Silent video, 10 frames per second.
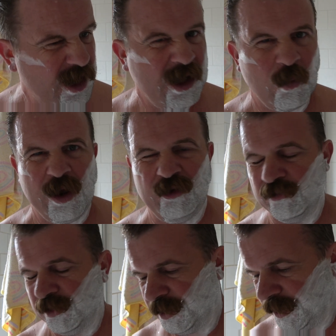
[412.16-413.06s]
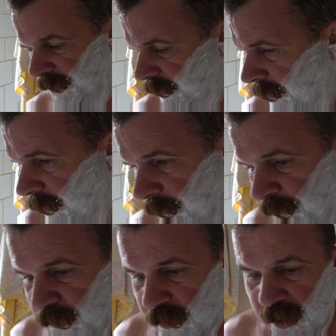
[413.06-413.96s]
any wedge really,
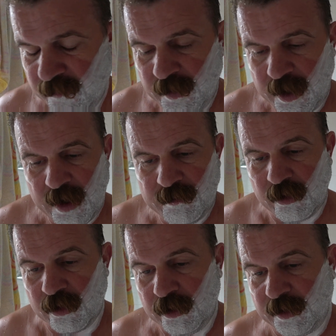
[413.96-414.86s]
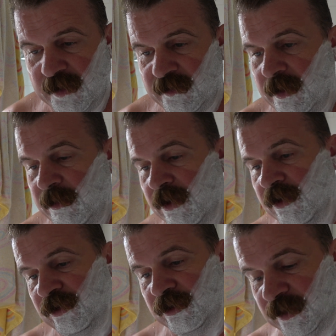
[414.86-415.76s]
if you get them good, they sit
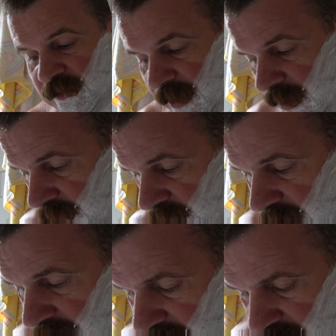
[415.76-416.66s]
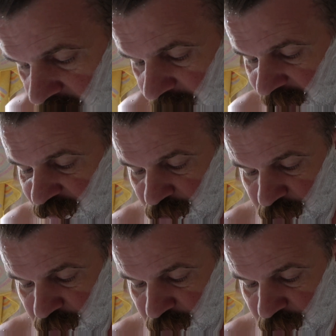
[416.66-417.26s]
nice on the stones and you get a good edge on